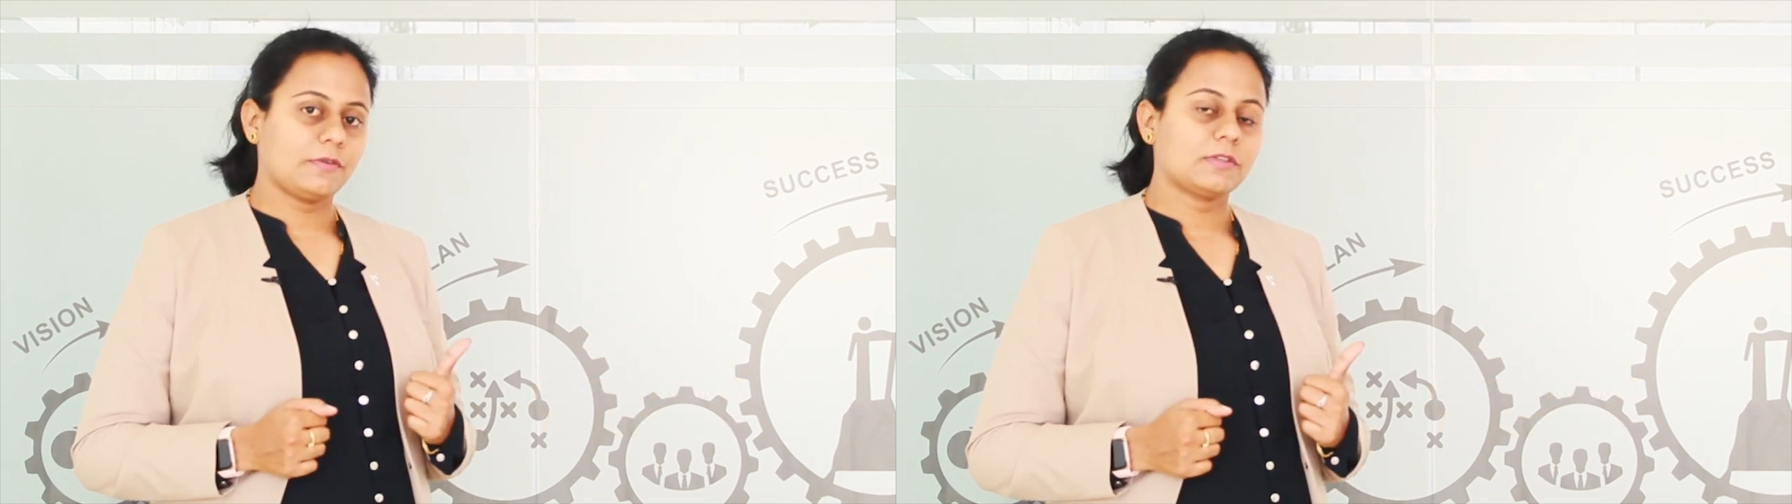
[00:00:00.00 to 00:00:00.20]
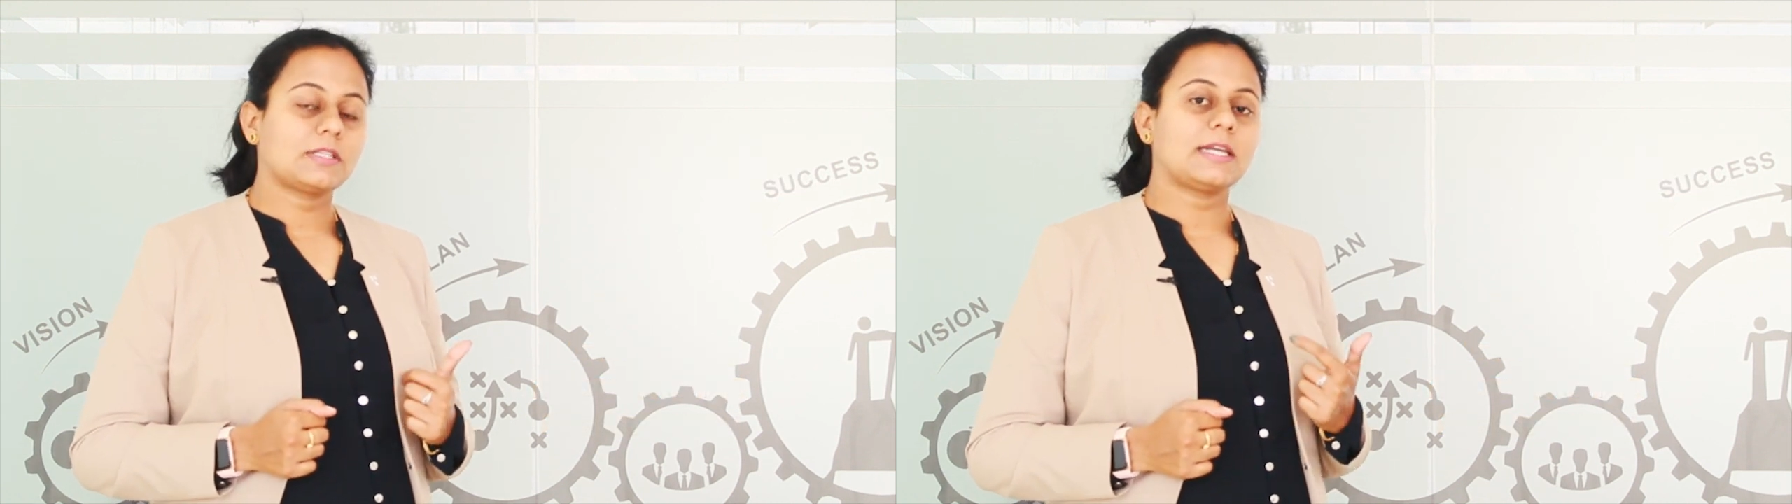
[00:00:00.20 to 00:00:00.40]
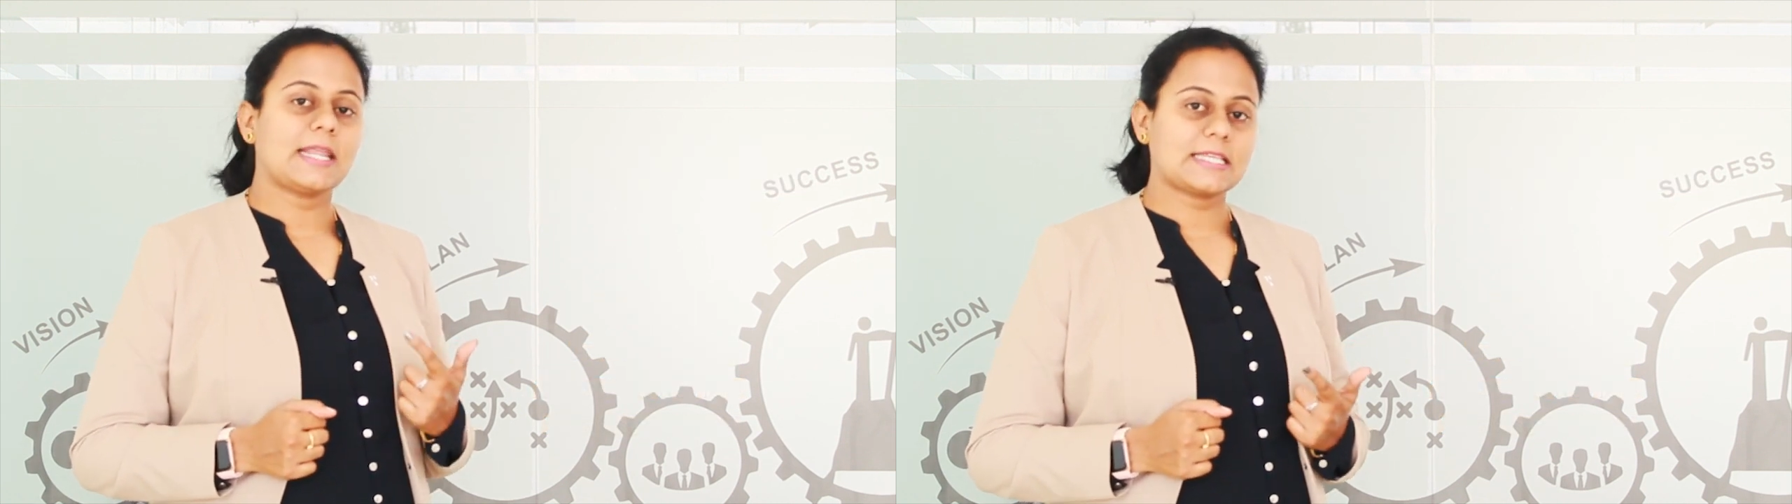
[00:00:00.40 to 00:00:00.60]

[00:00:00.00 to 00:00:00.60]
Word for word: review,